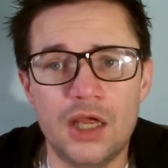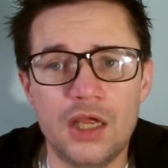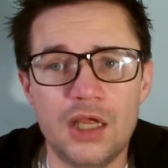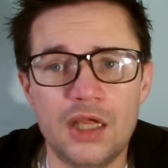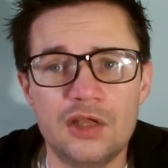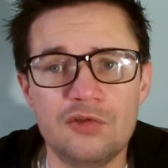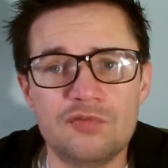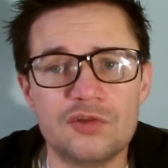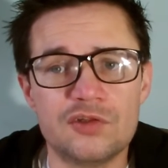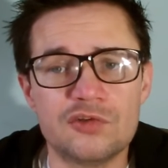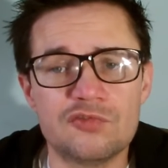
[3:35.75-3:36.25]

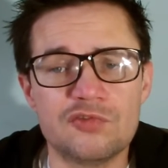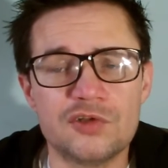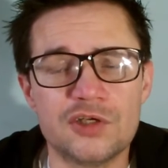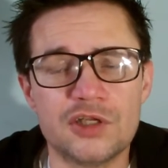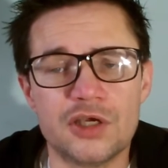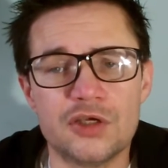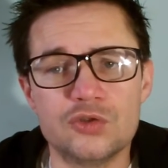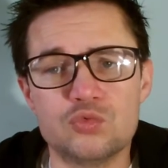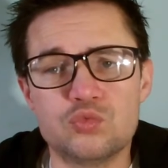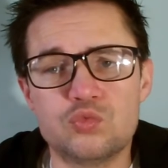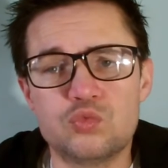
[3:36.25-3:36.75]
If this
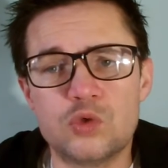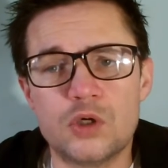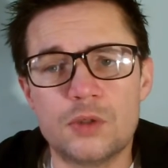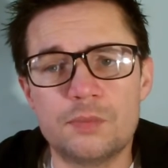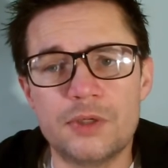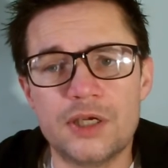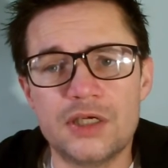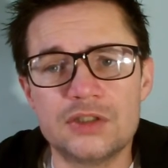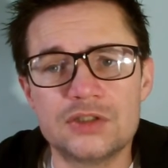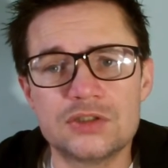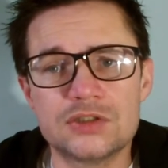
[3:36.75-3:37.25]
video is
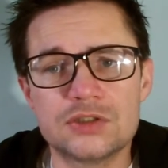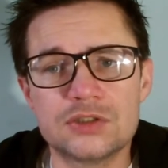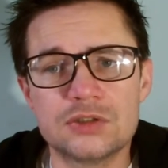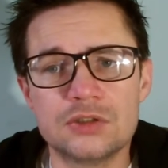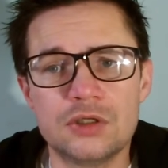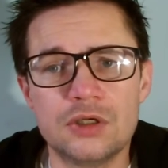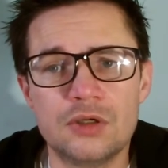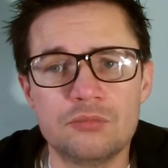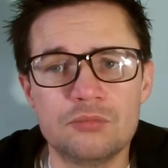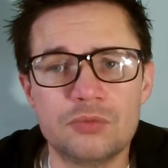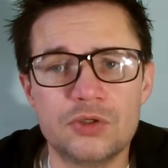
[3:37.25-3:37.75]
rubbish,
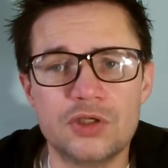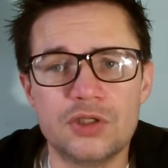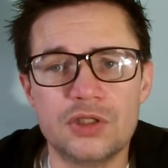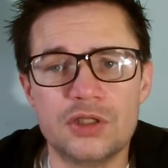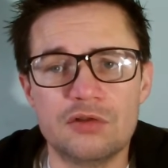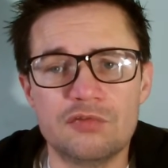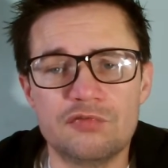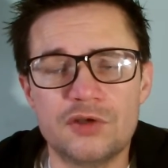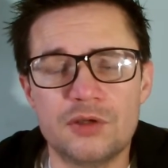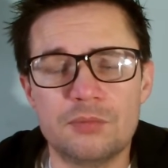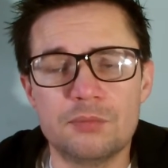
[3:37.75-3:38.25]
put it
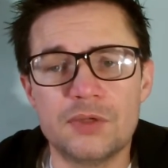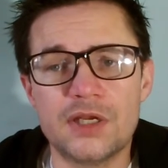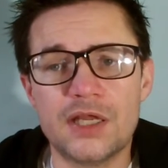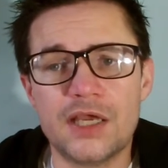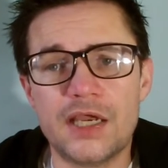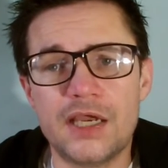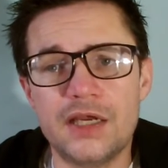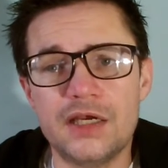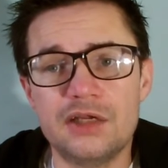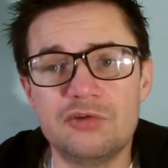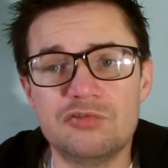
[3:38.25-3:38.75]
a thumb
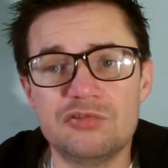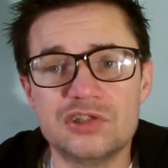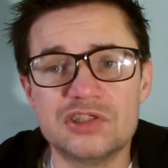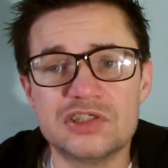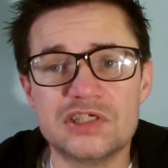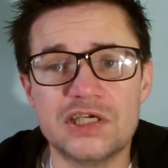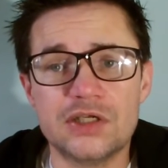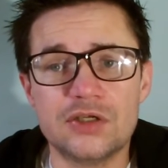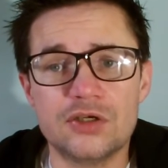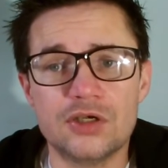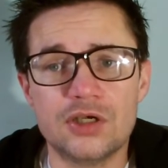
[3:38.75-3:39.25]
down. If it's
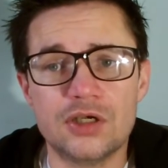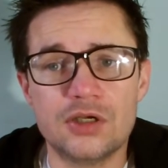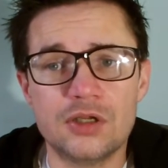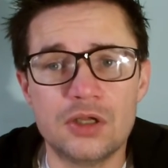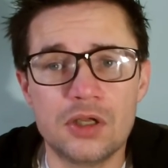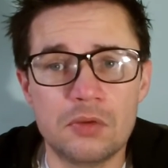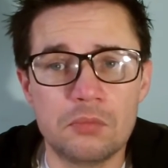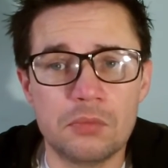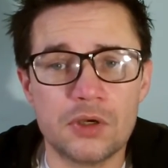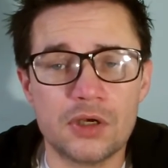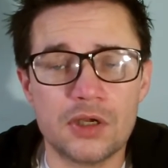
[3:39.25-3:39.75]
any good,
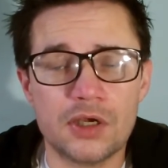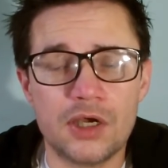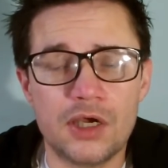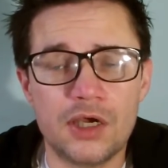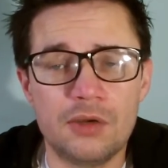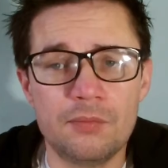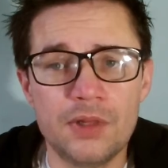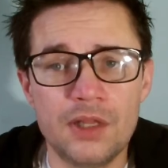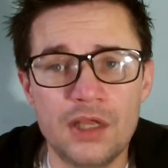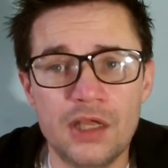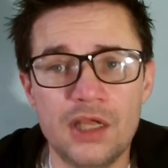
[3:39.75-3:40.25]
put it
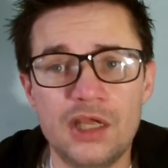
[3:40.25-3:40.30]
up.